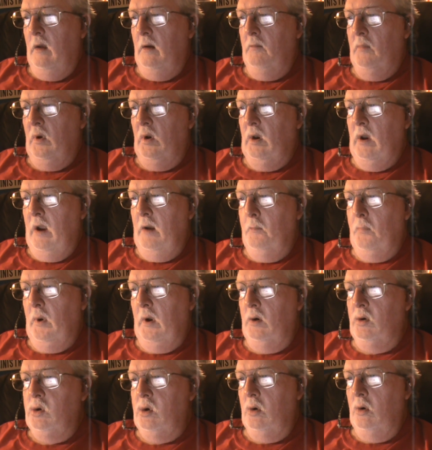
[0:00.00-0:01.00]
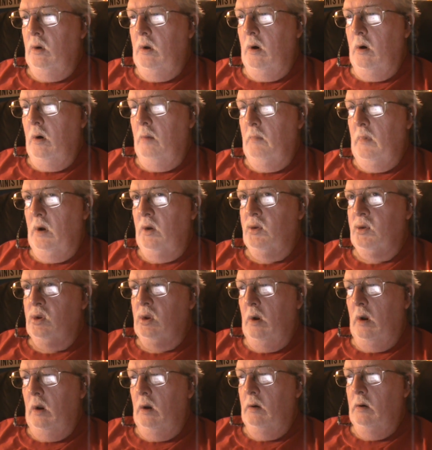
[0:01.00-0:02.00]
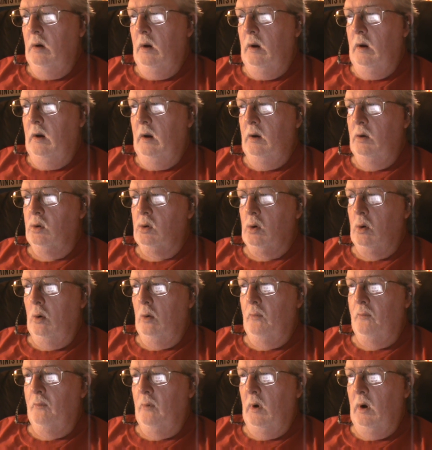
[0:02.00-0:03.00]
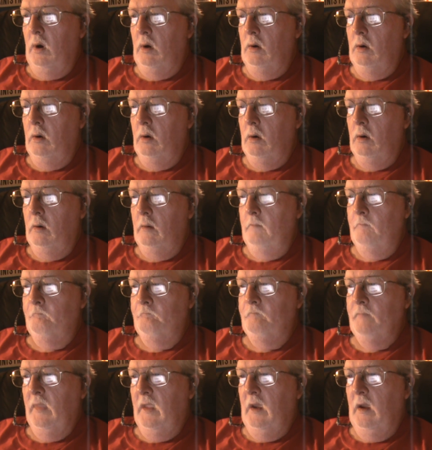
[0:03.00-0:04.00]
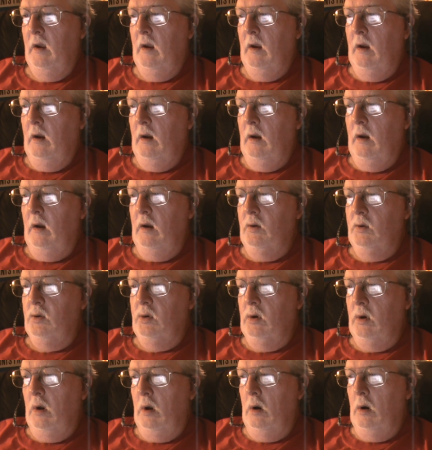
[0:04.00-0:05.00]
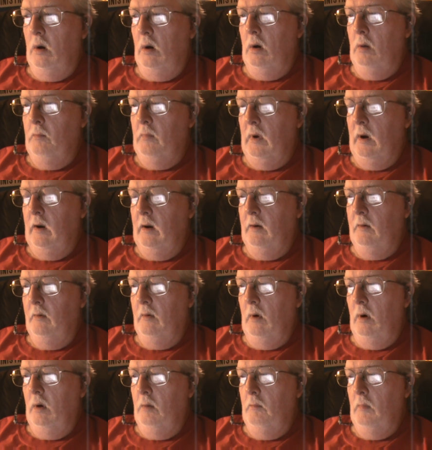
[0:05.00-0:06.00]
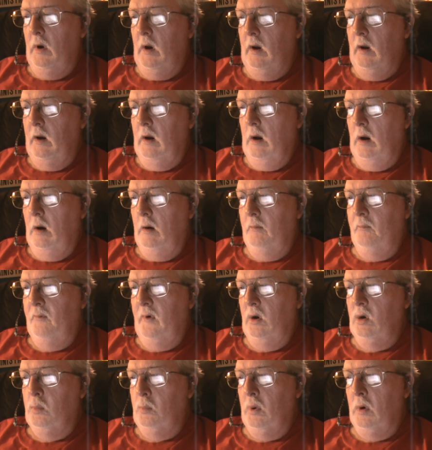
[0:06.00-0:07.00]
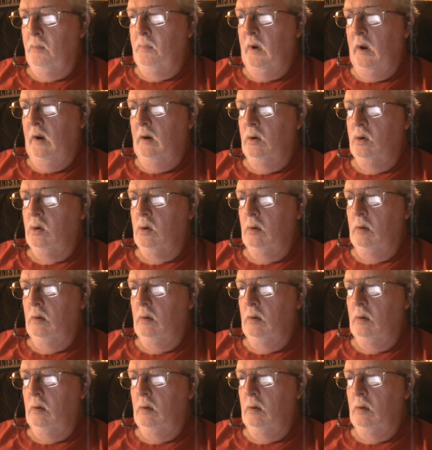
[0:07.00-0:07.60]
But that picture there, my son and his girlfriend is not on my on my uh, Facebook page.